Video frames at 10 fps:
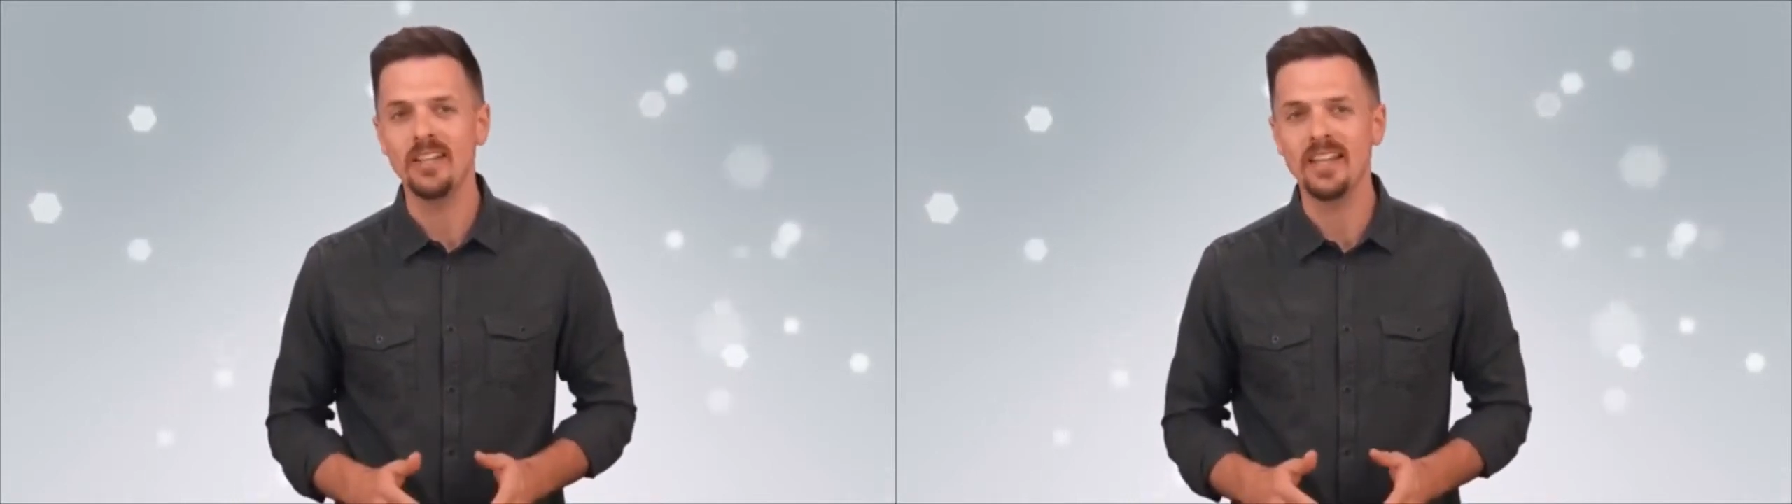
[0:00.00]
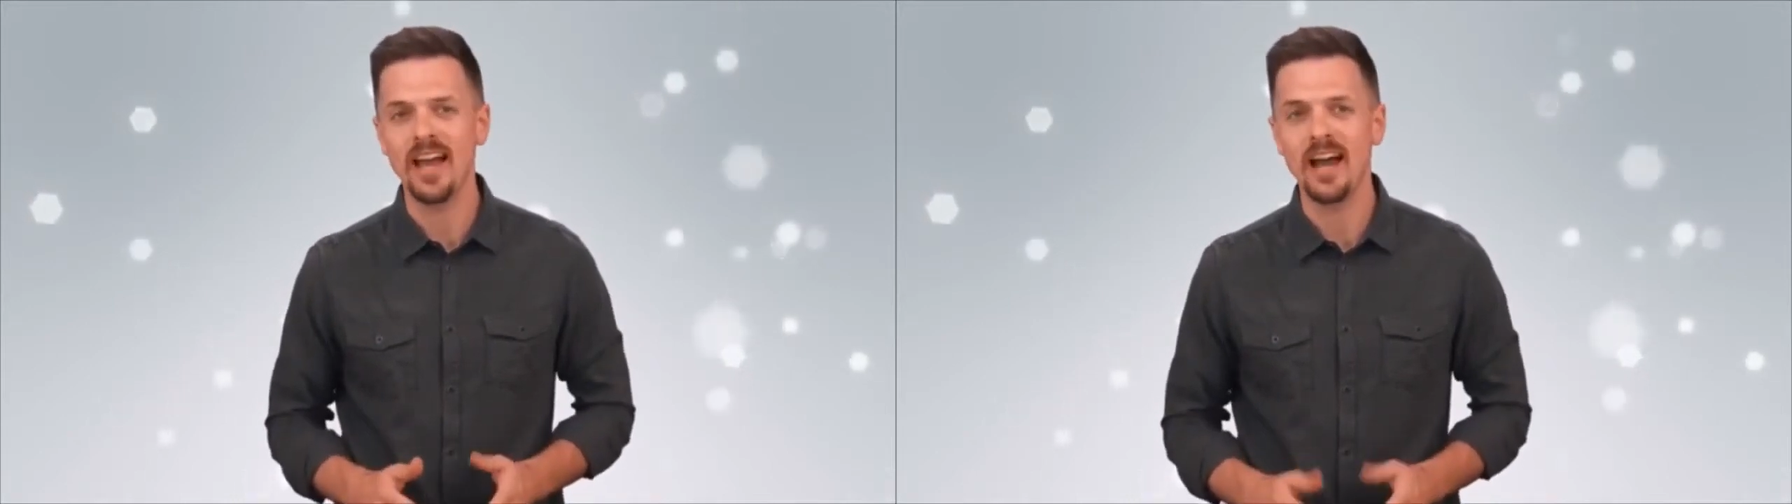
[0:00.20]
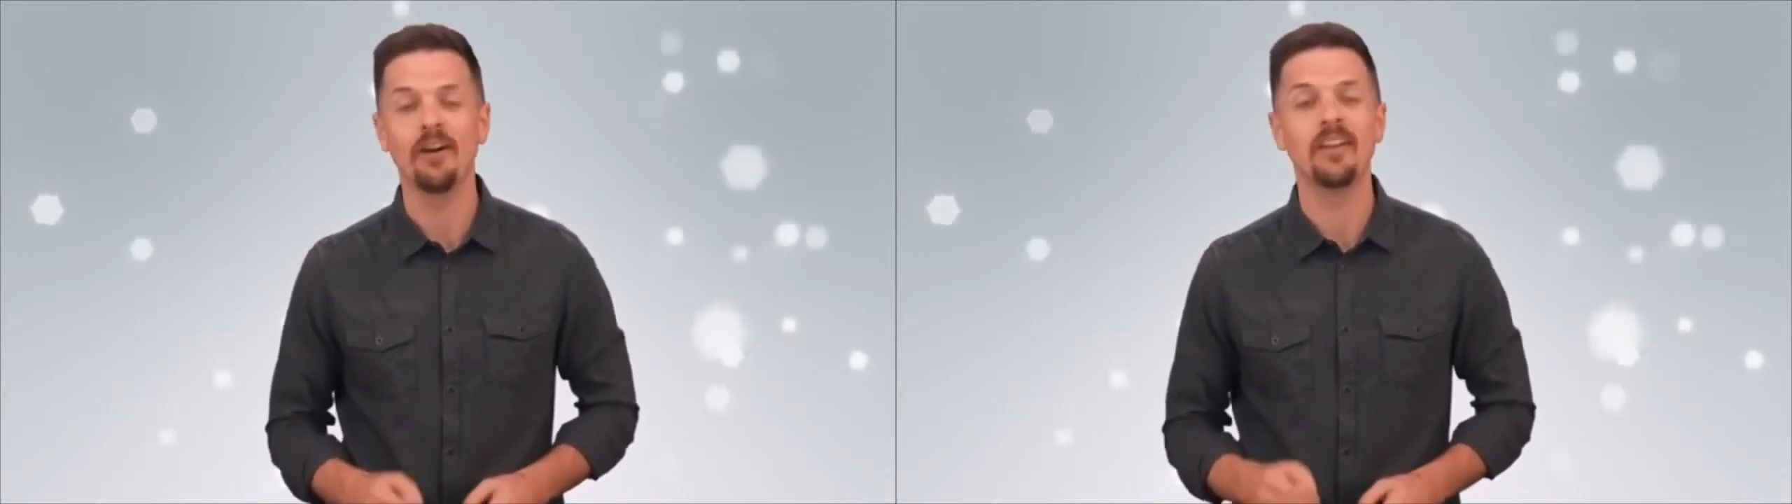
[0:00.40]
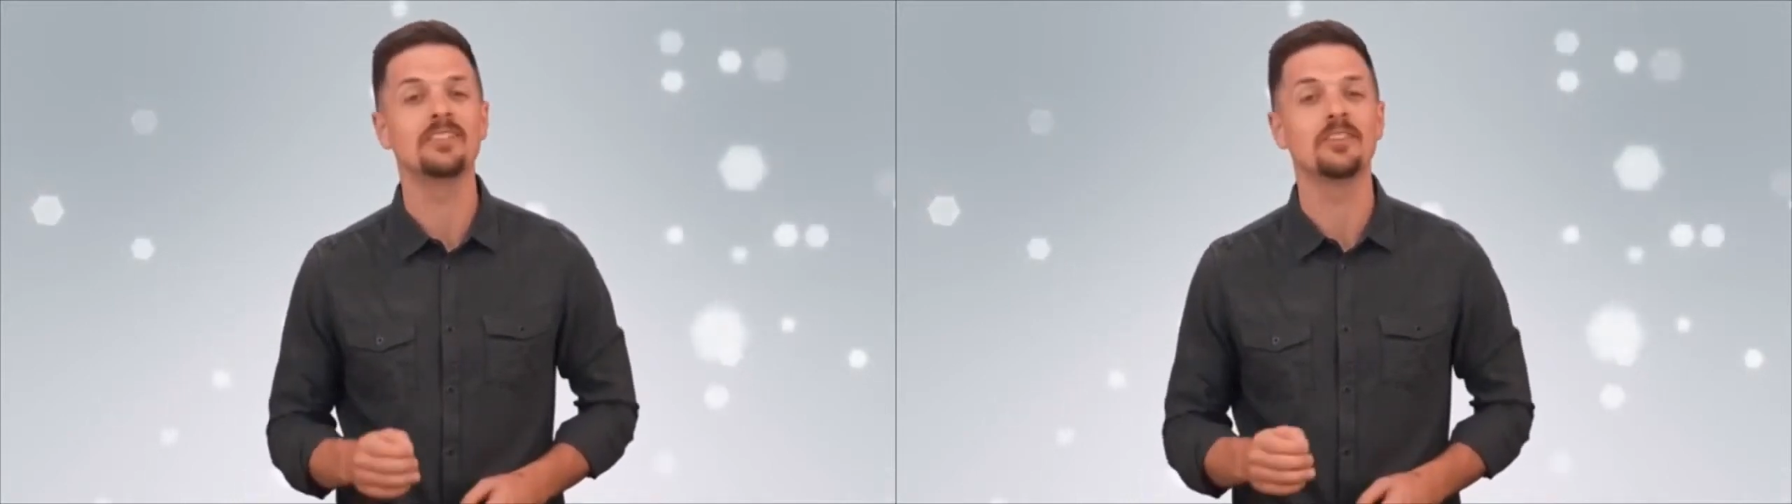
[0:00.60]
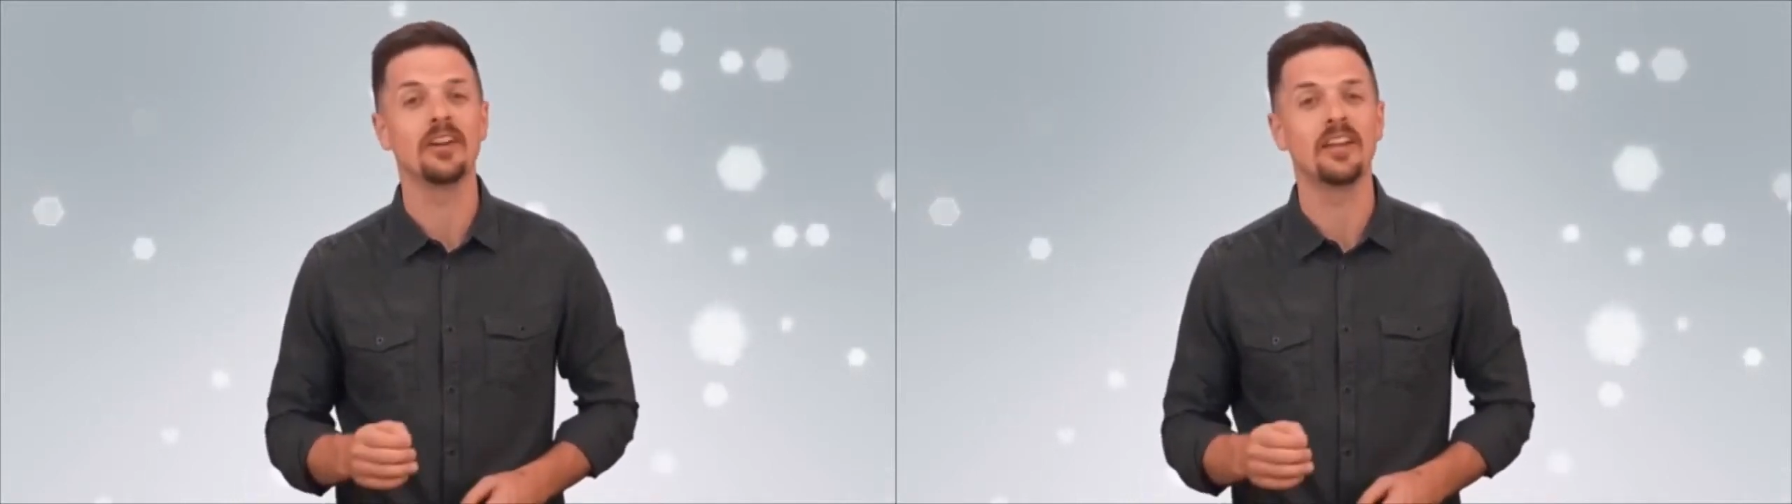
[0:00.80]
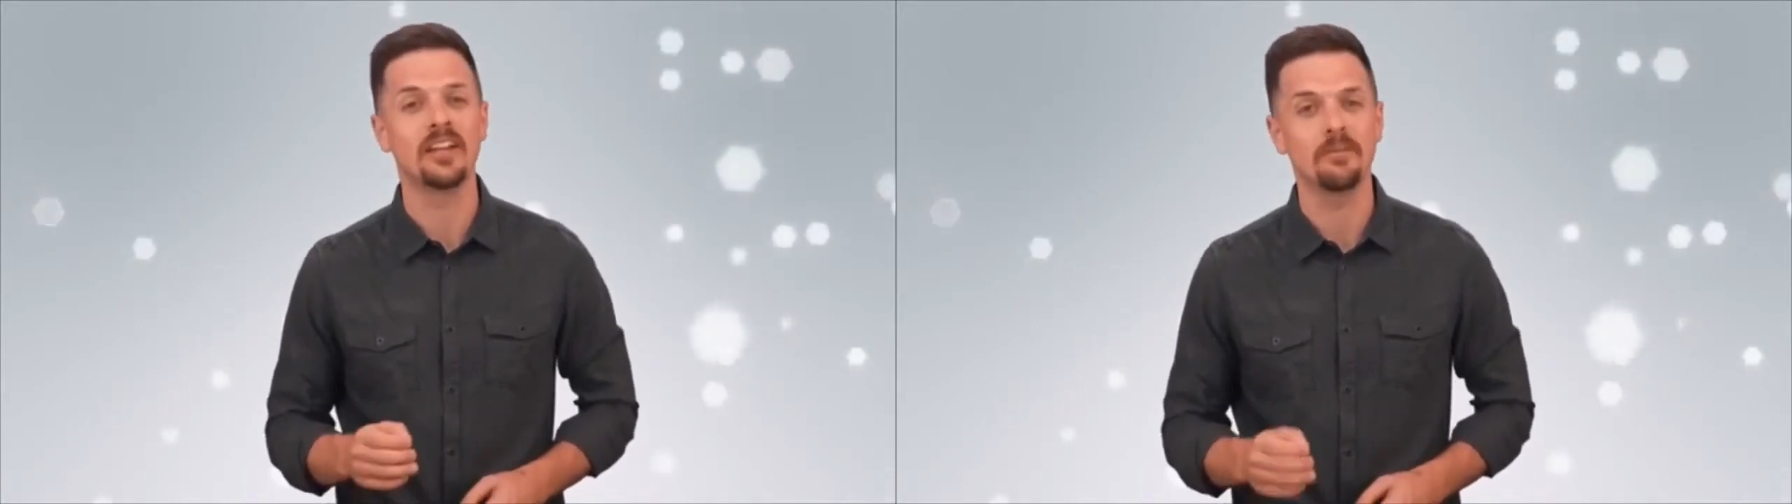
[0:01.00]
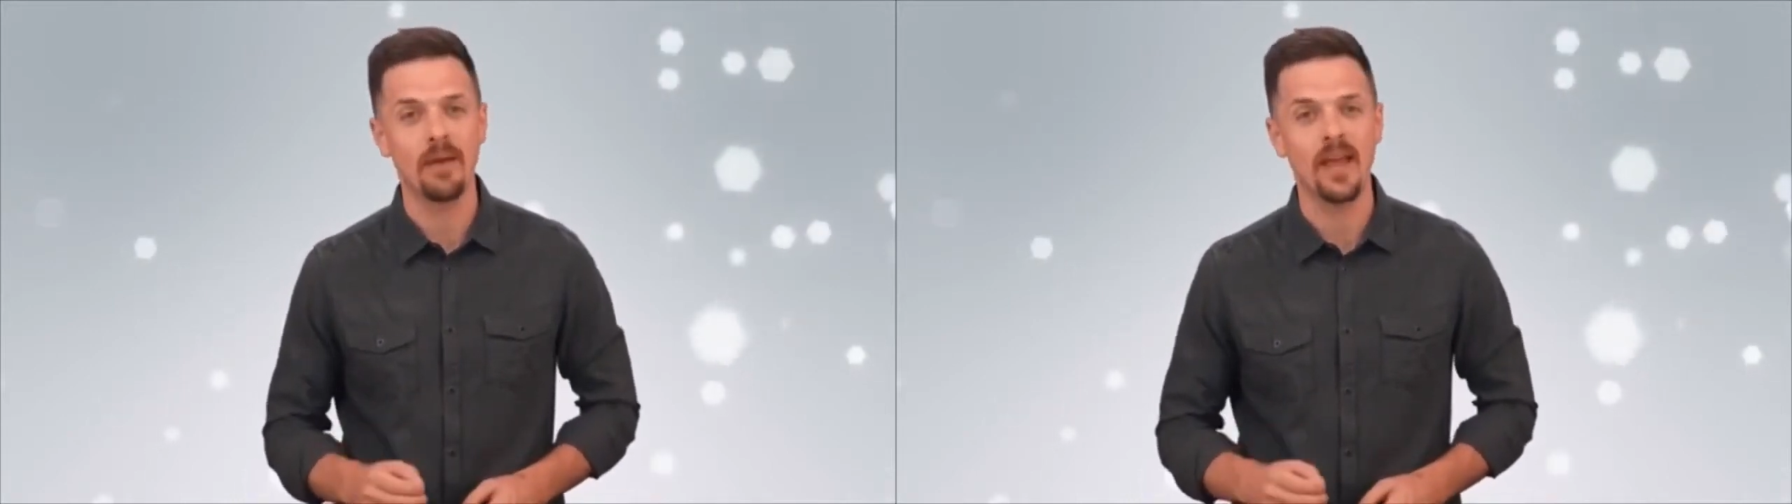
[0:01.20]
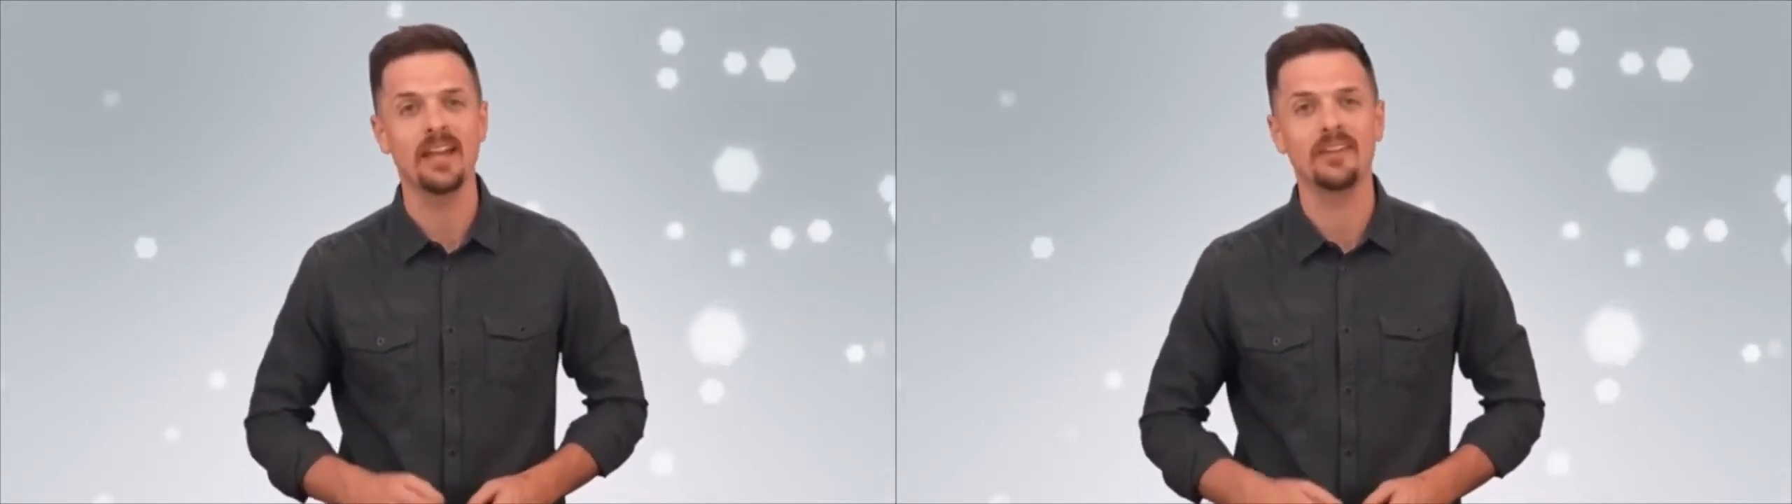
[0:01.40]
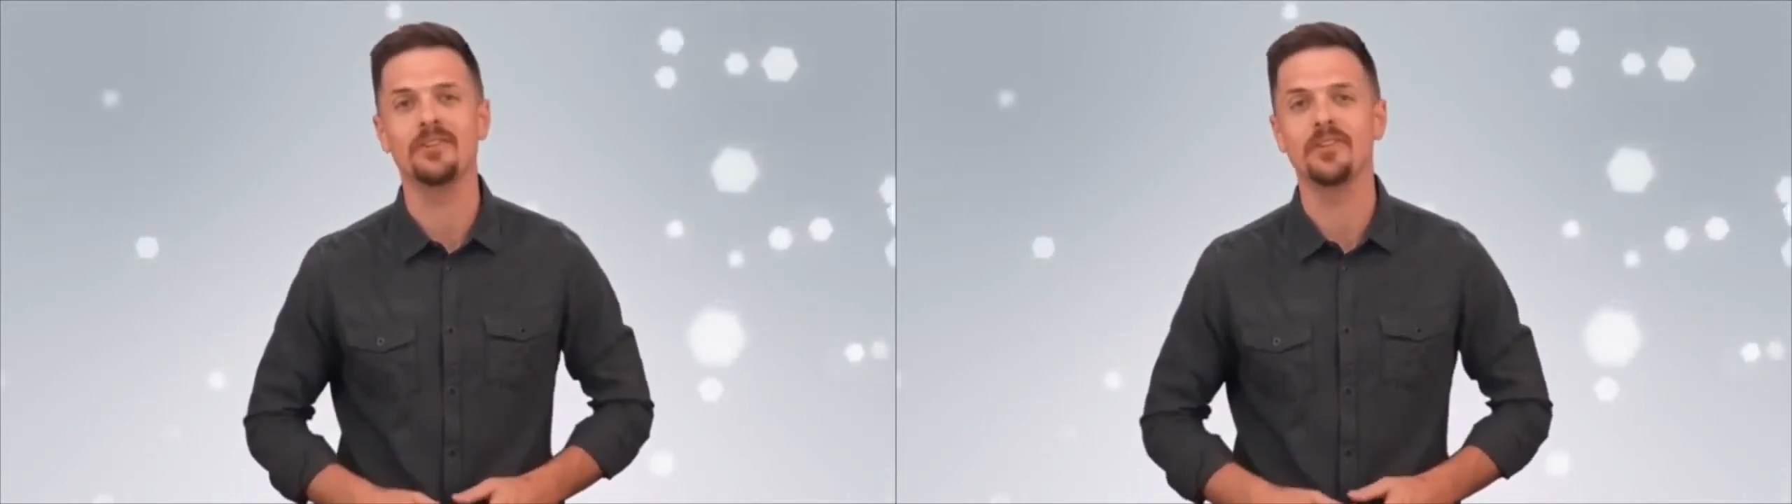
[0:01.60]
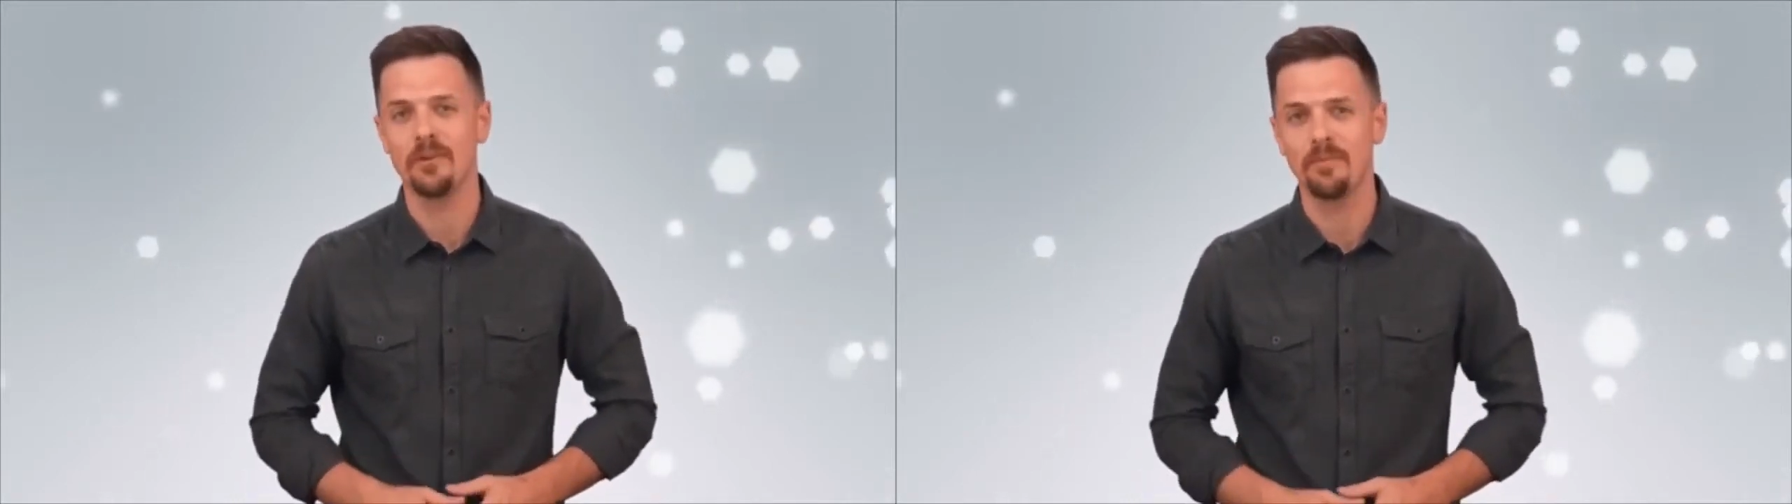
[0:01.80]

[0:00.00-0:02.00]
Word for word: now and start getting paid for your